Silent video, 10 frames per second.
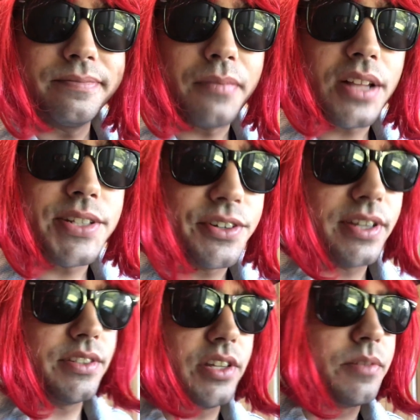Monster
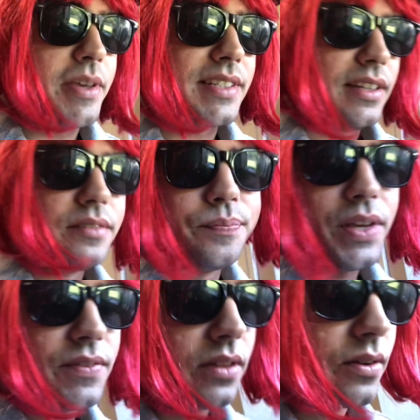is missing,
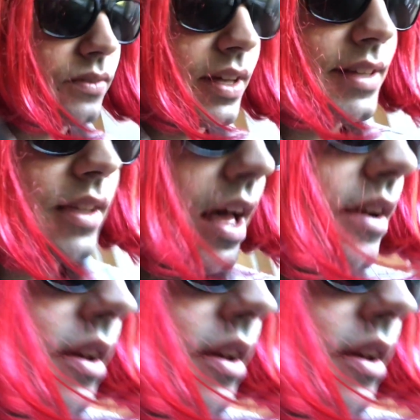even though it has a lot.